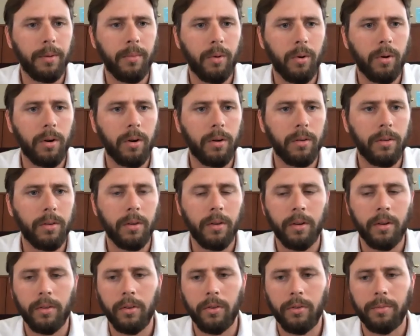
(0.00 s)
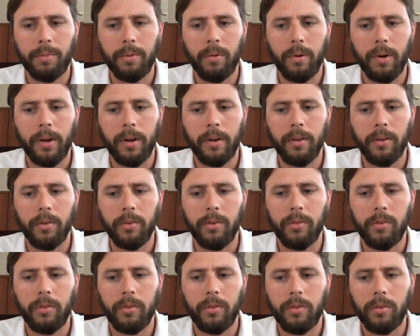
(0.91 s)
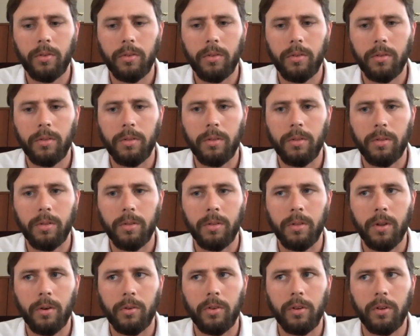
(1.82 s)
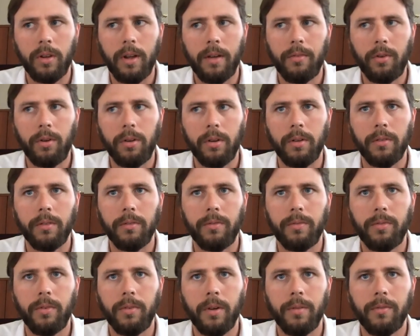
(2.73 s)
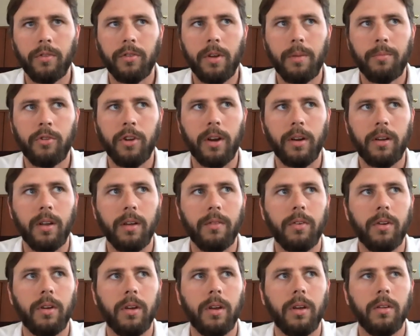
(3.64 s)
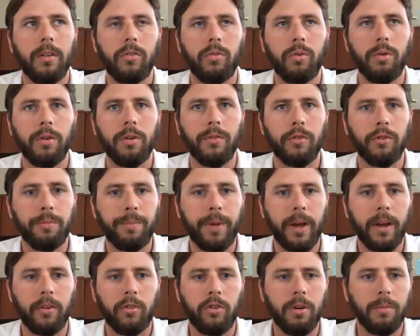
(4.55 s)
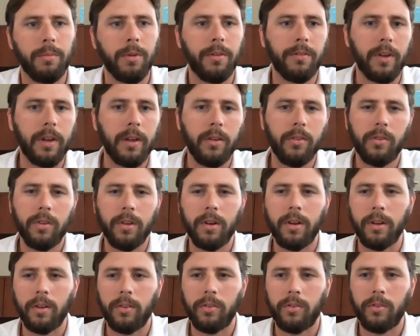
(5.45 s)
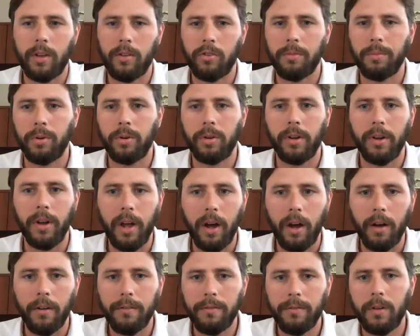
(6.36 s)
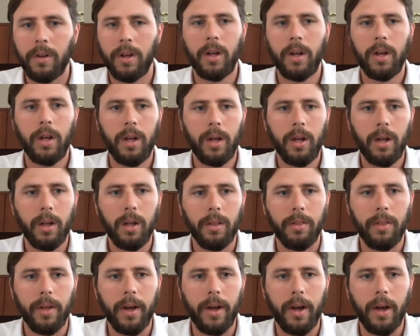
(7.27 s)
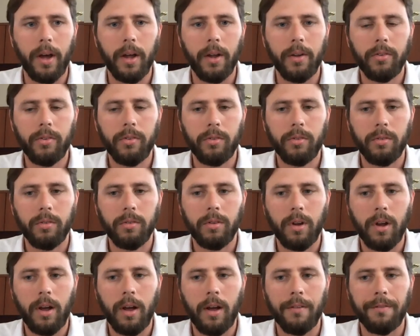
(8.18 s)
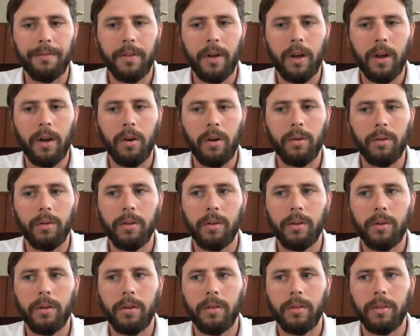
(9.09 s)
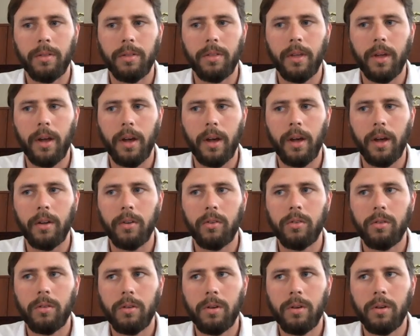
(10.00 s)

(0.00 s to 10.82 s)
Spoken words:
more on this point is there's a level of subjectivity and sort of a spectrum of, is it accessible enough, that I found that